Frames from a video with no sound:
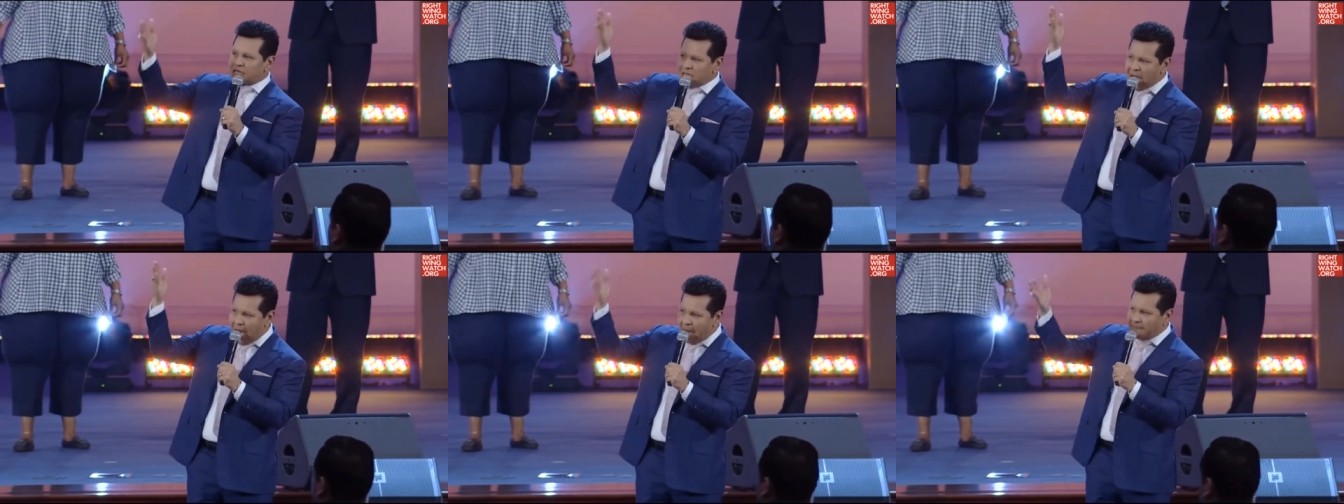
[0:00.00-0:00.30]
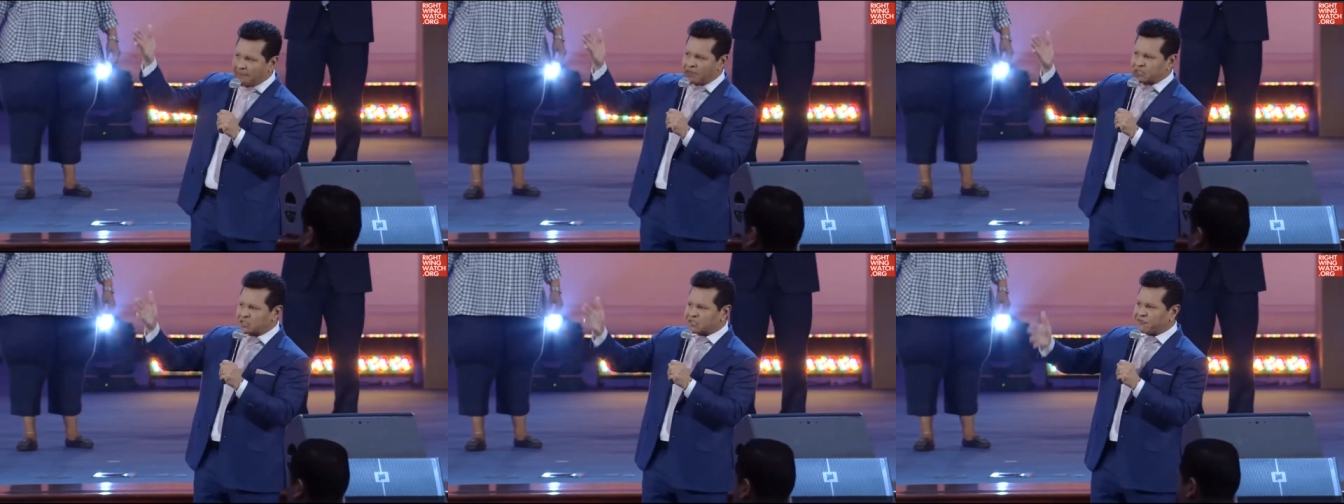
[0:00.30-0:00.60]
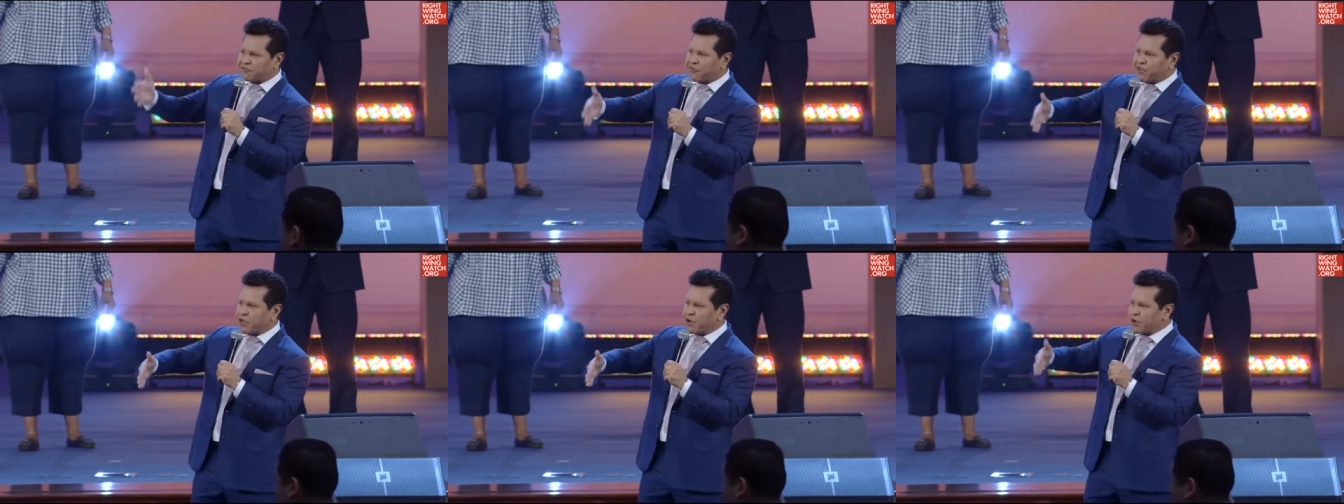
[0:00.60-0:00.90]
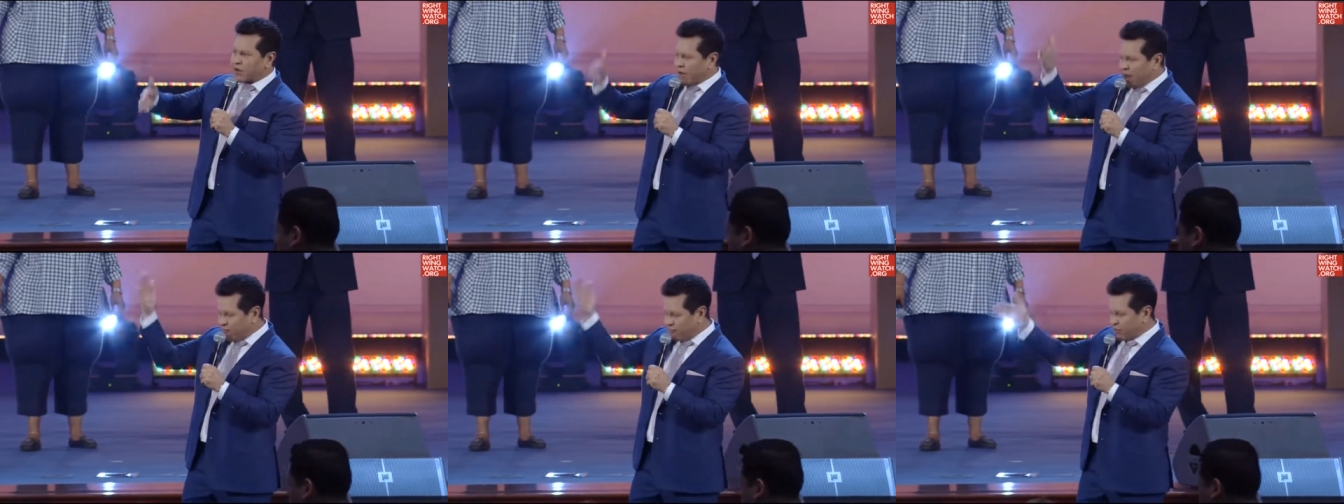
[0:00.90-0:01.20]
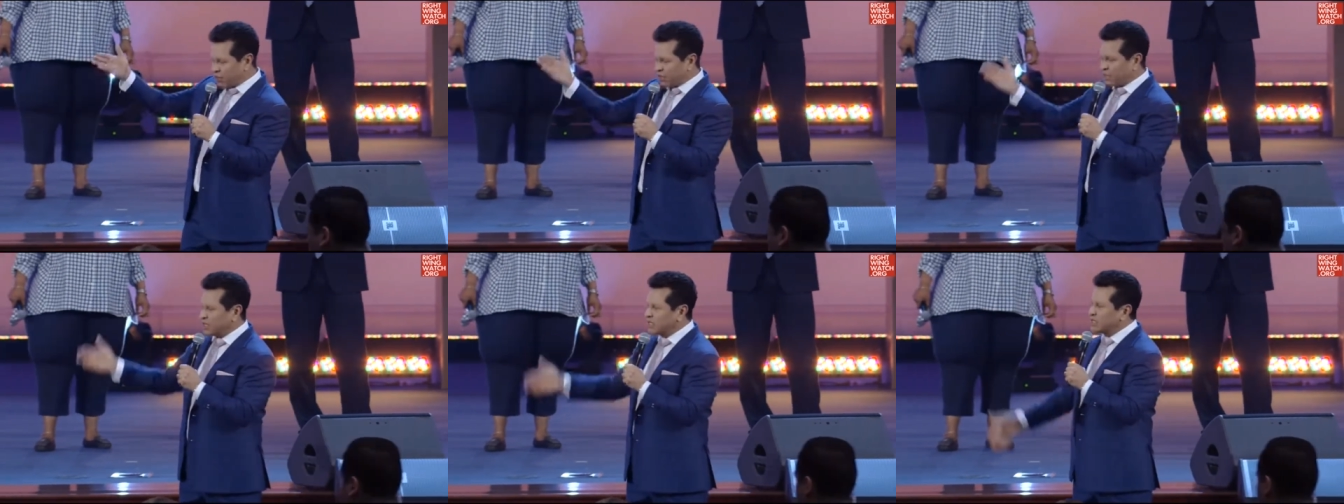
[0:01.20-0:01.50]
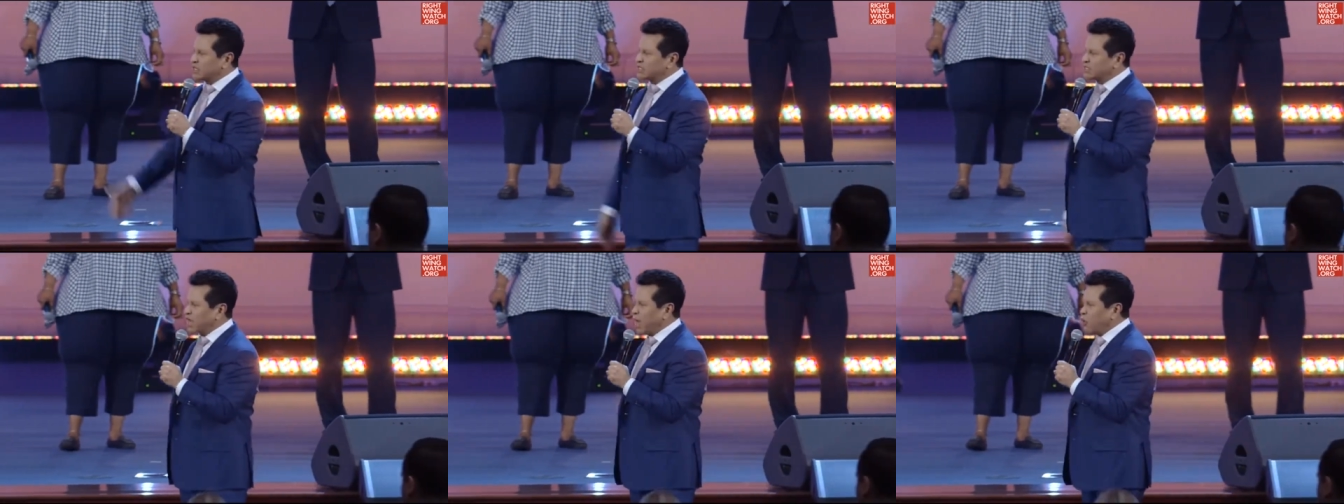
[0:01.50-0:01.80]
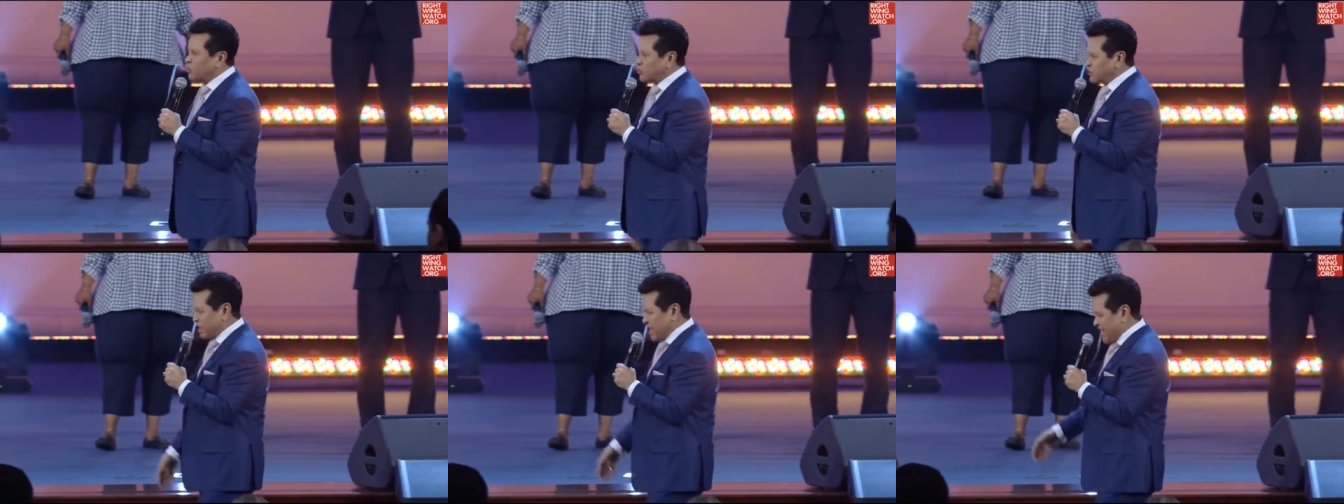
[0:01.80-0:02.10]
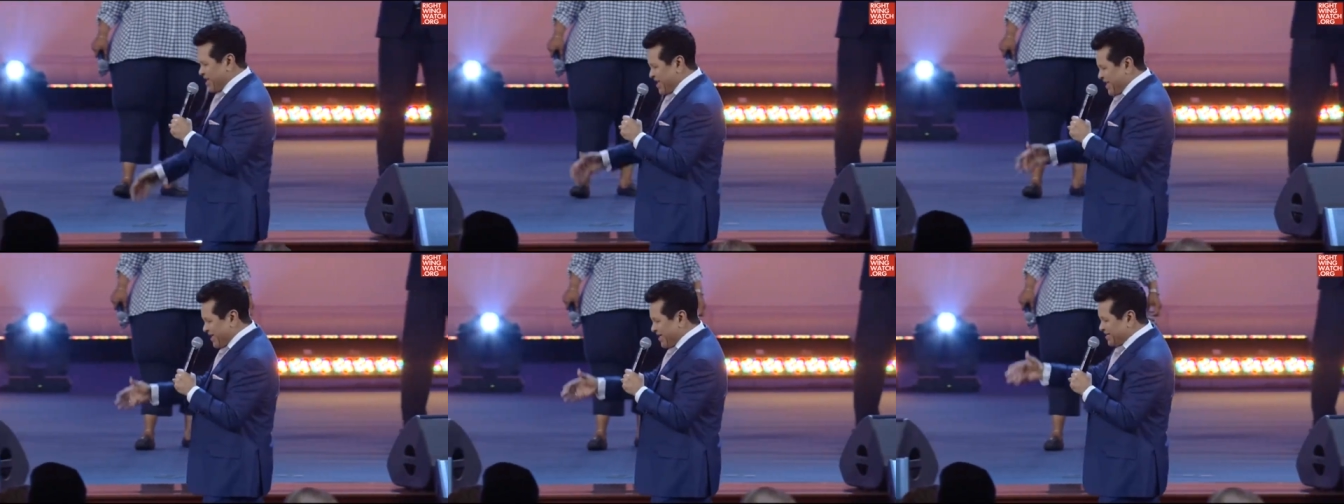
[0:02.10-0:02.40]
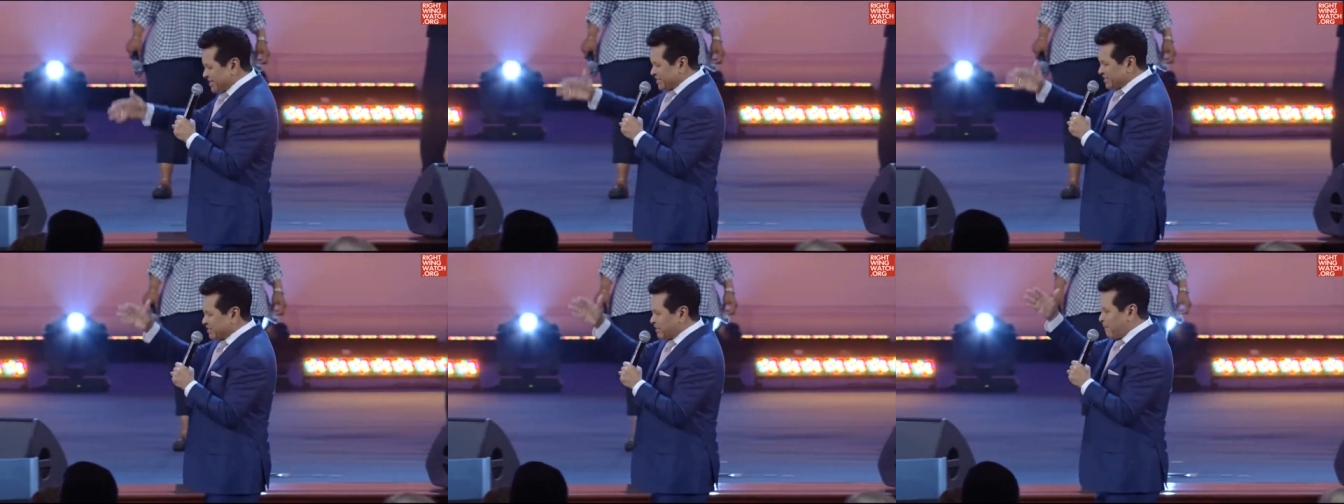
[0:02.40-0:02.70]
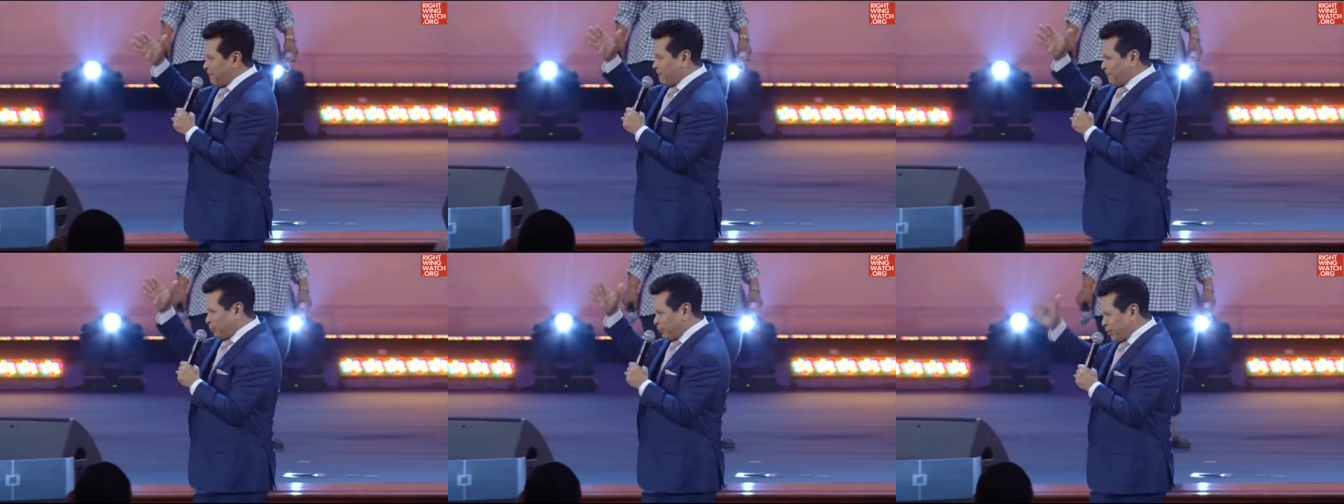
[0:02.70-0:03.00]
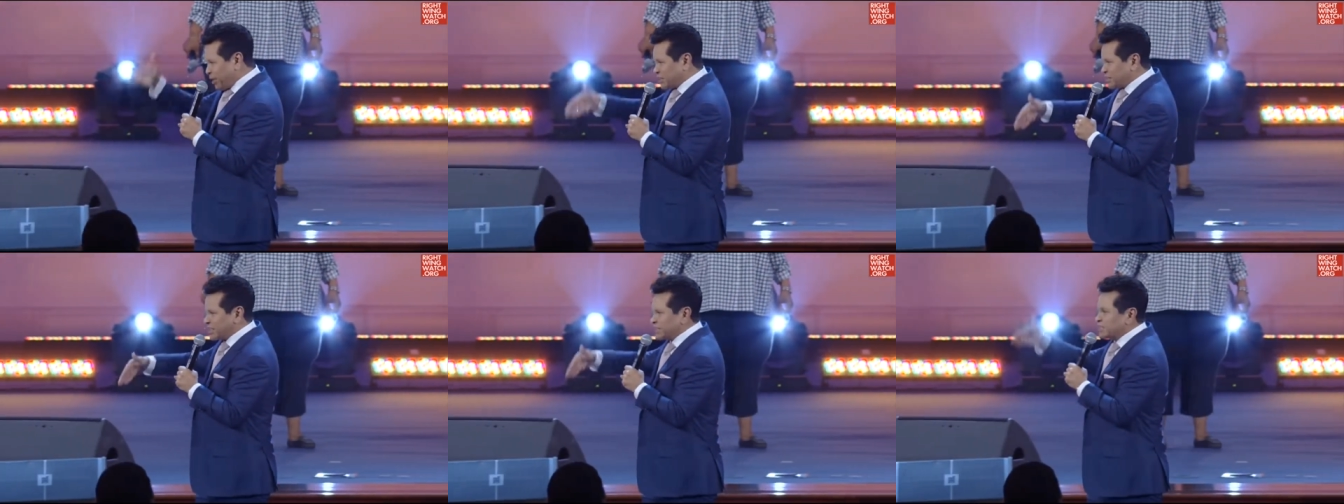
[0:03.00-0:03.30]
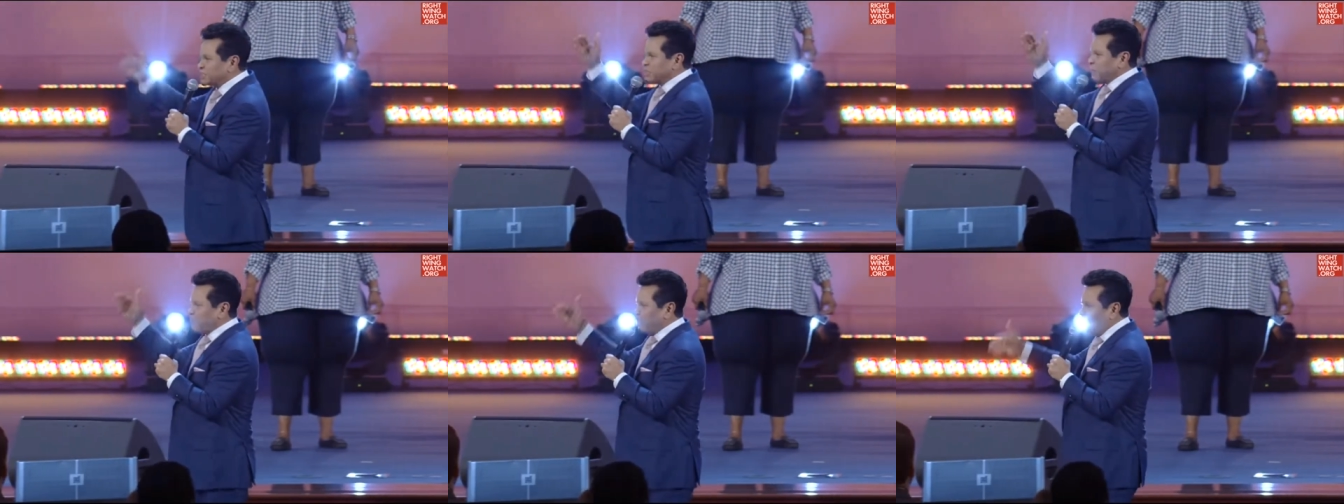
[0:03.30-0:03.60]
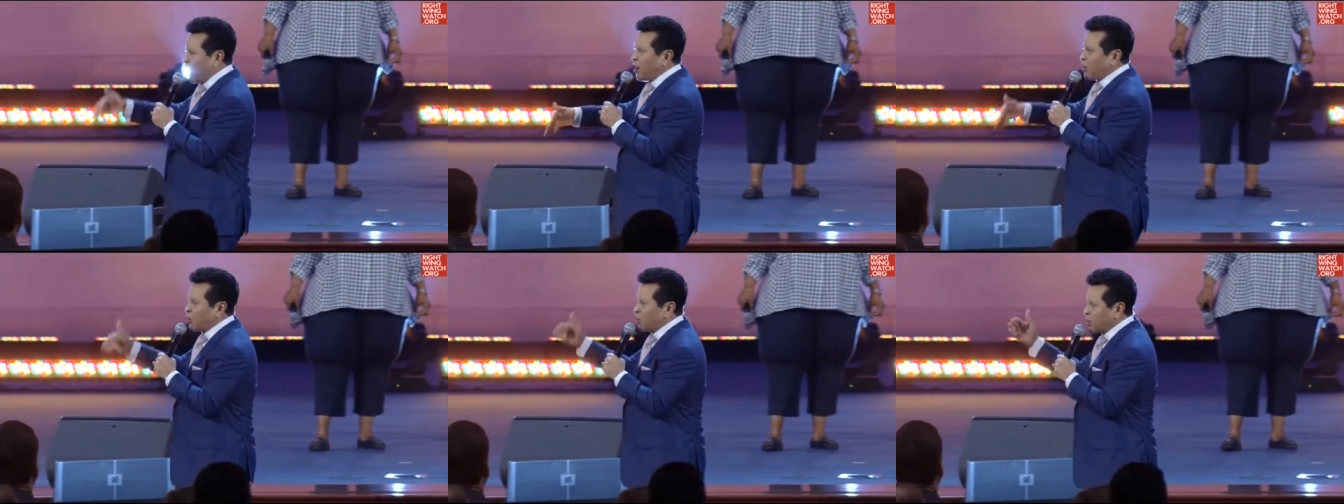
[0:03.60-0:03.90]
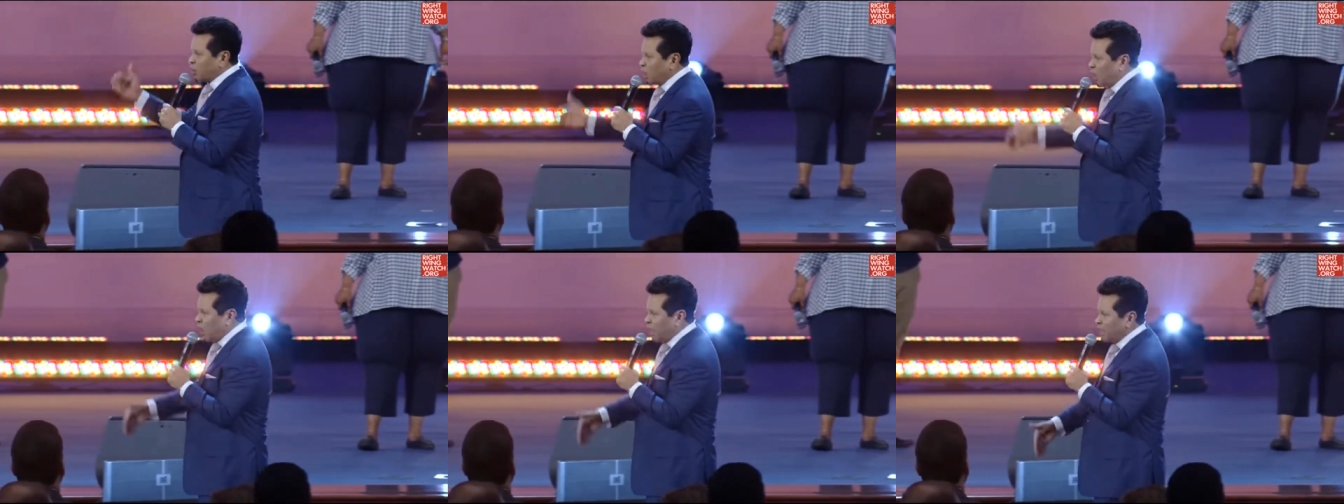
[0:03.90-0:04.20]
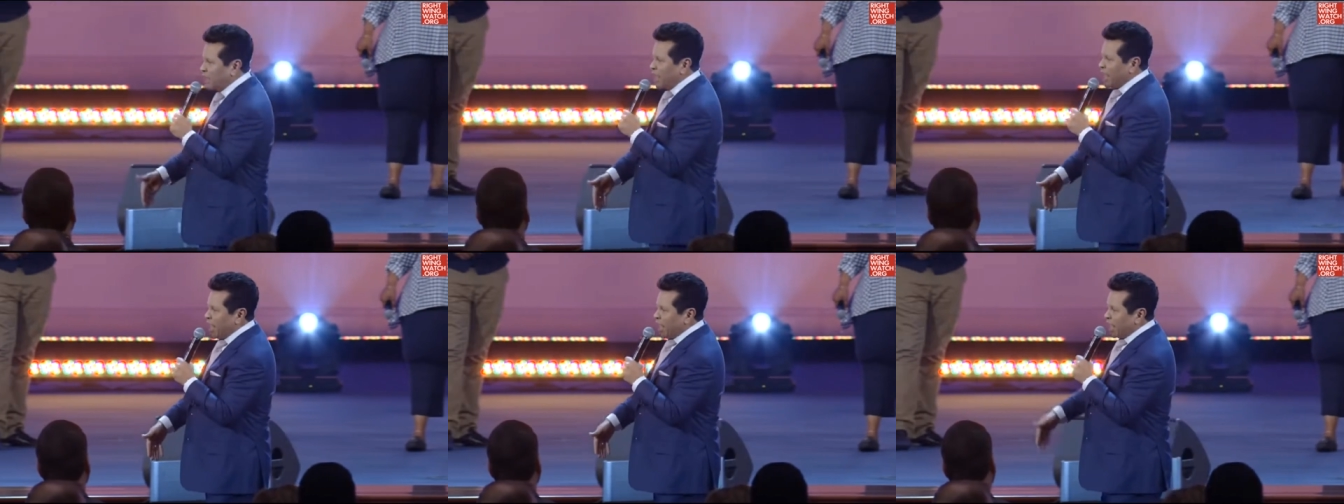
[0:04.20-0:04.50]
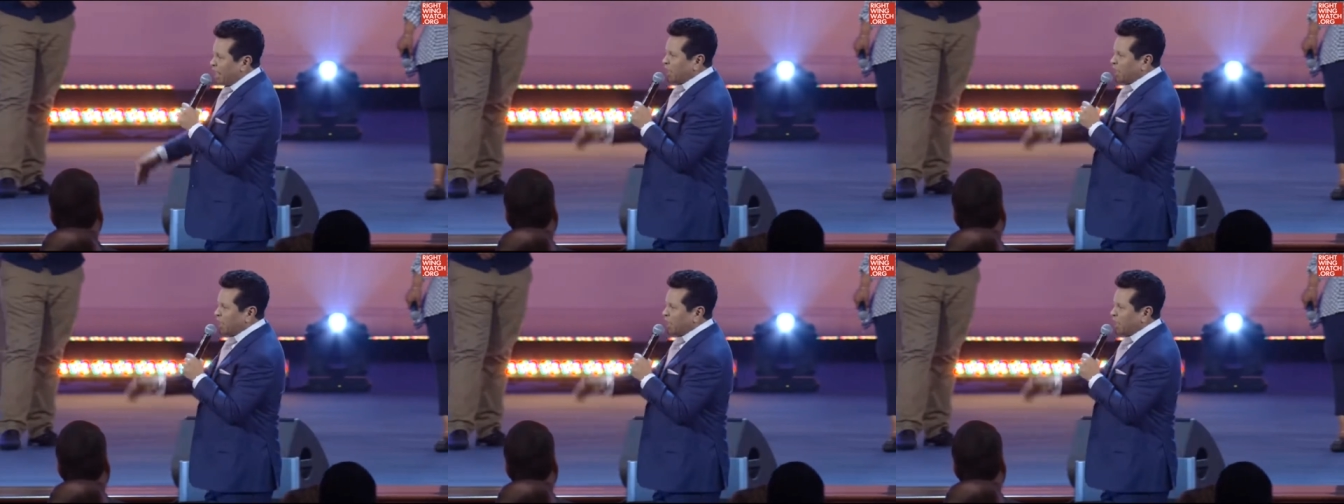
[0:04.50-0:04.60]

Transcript: The atmosphere, everything in this house is the presence, the power of God.